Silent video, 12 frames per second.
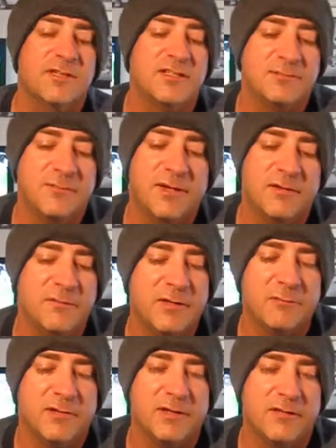This might have
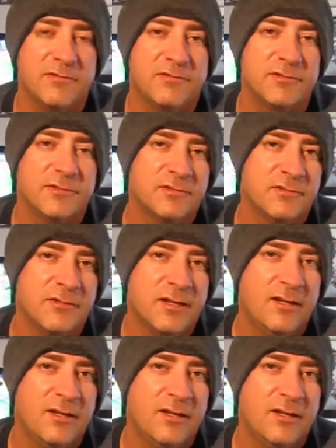been one of the first